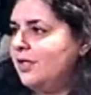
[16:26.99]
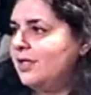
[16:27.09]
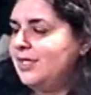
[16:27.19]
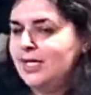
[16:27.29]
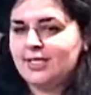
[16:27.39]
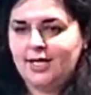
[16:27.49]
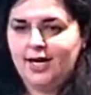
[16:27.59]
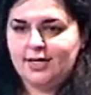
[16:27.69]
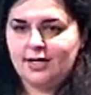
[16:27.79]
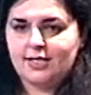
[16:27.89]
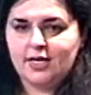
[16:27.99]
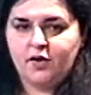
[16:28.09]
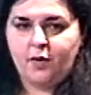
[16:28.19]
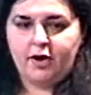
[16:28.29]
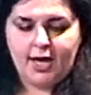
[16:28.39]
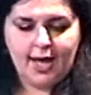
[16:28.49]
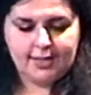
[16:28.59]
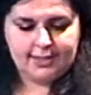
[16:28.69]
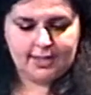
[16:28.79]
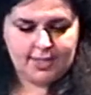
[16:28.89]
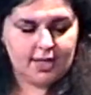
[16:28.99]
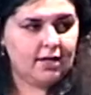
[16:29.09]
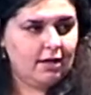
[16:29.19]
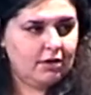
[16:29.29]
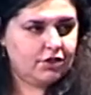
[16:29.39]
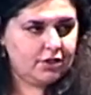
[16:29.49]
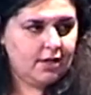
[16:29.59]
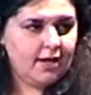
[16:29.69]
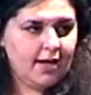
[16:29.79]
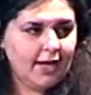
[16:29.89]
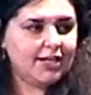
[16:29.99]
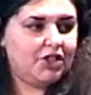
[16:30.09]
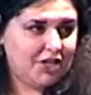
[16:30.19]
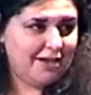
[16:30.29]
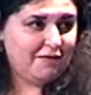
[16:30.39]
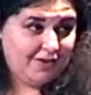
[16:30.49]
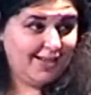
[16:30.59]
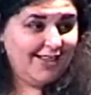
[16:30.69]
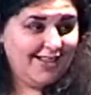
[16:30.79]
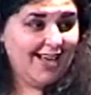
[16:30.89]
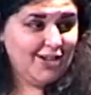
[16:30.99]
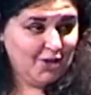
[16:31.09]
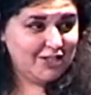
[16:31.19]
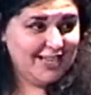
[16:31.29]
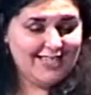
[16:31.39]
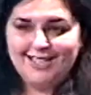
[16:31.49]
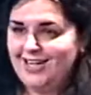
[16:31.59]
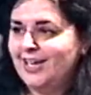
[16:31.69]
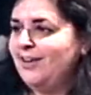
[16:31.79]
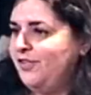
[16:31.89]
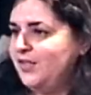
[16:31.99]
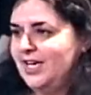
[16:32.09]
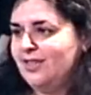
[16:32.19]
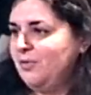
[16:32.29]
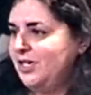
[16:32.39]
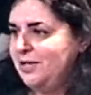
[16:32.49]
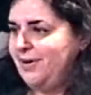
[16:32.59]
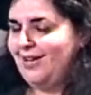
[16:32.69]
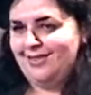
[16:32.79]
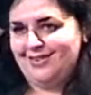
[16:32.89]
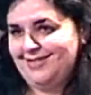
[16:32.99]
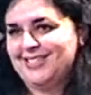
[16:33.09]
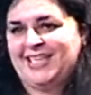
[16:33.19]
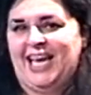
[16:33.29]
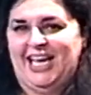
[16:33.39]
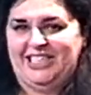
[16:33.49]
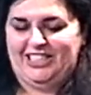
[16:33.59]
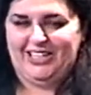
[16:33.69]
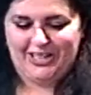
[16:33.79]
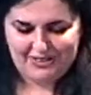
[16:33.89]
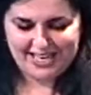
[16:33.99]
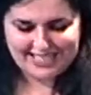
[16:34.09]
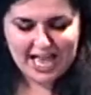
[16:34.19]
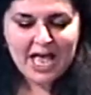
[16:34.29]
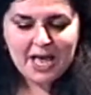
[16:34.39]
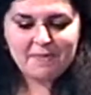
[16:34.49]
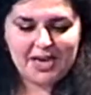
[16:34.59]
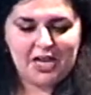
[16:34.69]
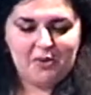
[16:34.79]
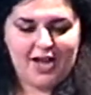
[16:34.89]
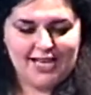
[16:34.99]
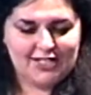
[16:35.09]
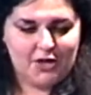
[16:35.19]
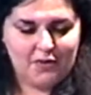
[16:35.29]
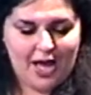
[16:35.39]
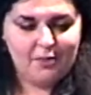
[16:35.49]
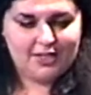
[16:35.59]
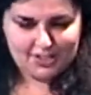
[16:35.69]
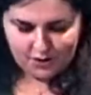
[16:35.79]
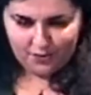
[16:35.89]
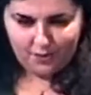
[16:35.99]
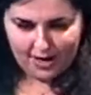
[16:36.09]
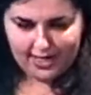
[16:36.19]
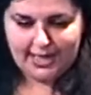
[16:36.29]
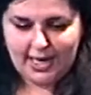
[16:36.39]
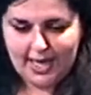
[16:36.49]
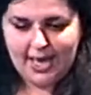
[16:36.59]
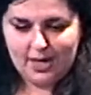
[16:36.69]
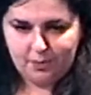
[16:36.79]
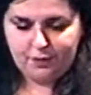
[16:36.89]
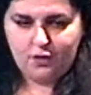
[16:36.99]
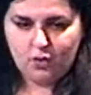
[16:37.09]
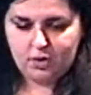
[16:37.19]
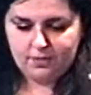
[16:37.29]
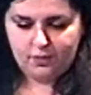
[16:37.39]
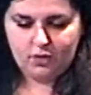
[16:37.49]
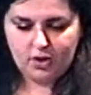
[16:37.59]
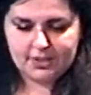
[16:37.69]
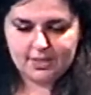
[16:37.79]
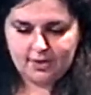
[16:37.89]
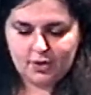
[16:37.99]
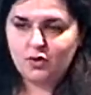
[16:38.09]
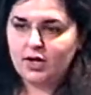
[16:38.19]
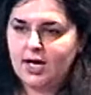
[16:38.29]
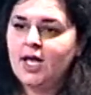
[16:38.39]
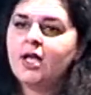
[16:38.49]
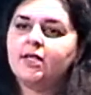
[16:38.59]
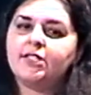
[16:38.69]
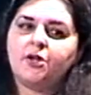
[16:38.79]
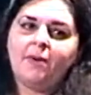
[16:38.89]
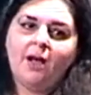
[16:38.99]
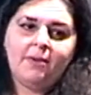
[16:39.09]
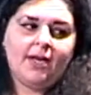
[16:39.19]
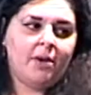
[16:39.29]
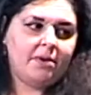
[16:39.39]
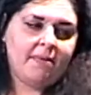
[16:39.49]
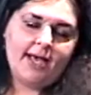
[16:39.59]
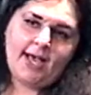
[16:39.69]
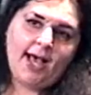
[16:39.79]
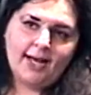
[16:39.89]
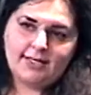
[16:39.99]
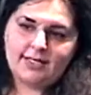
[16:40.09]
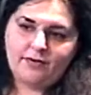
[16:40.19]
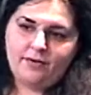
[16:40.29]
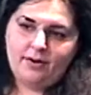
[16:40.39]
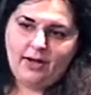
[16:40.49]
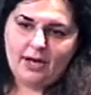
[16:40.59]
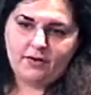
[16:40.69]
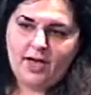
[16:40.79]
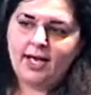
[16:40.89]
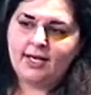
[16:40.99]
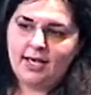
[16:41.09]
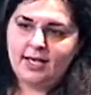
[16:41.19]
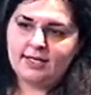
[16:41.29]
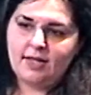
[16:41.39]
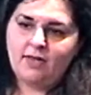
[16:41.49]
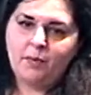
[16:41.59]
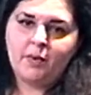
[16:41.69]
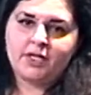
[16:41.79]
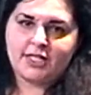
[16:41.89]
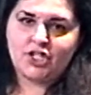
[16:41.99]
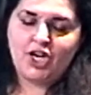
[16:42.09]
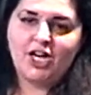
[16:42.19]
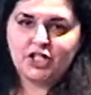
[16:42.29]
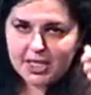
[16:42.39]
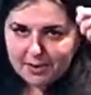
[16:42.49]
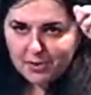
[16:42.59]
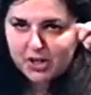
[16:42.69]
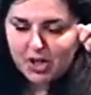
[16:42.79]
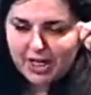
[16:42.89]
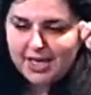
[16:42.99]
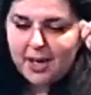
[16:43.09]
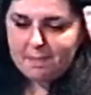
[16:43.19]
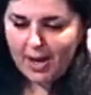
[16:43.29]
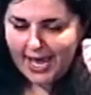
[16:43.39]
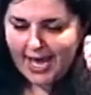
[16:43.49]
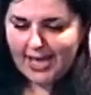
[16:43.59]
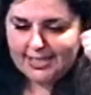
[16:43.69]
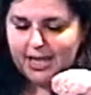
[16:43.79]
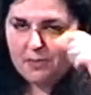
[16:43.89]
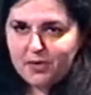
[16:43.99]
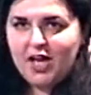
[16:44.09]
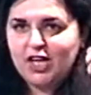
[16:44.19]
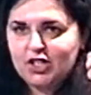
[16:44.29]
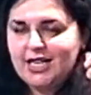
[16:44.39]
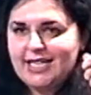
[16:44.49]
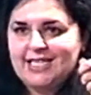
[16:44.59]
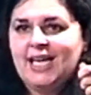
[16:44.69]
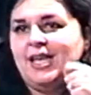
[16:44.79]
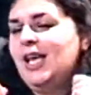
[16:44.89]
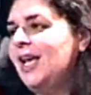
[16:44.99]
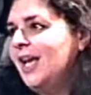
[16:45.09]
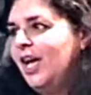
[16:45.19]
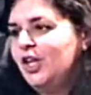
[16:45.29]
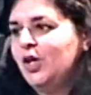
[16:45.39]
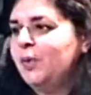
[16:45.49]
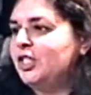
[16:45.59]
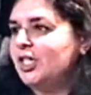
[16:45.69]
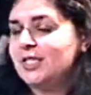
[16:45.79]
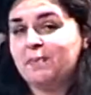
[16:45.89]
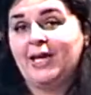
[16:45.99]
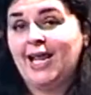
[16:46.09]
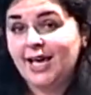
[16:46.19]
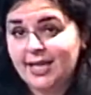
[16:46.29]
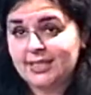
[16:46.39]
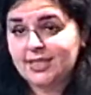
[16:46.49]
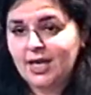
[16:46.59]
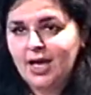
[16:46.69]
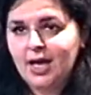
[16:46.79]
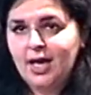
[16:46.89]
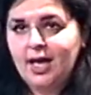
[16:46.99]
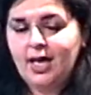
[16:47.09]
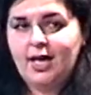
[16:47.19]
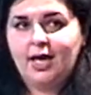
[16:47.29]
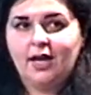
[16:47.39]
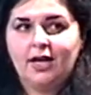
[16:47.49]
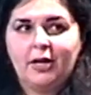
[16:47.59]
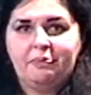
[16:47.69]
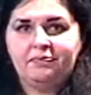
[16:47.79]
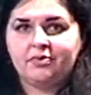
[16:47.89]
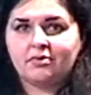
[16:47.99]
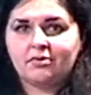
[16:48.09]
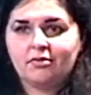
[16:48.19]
the seaside, and instead of wearing hats, they'd take a large handkerchief and knot it. And if you've seen the Monty Python sketch, you know this. But anyway, so that was, you'd make a little hat with four knots in the corner. So Baba and I would make hats out of hankies, and then we would exchange, and he put it on my head, and I put the hat on his head. And you know, we just played. And